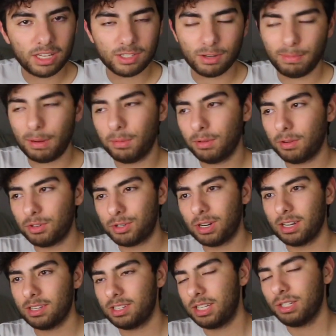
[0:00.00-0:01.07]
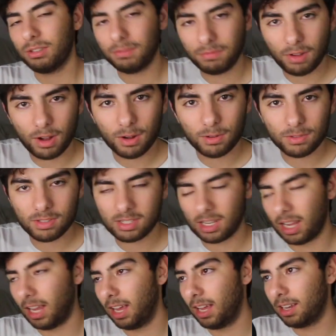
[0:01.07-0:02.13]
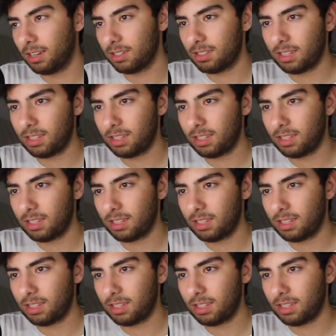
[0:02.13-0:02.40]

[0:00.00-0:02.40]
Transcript: so people don't try to steal phones and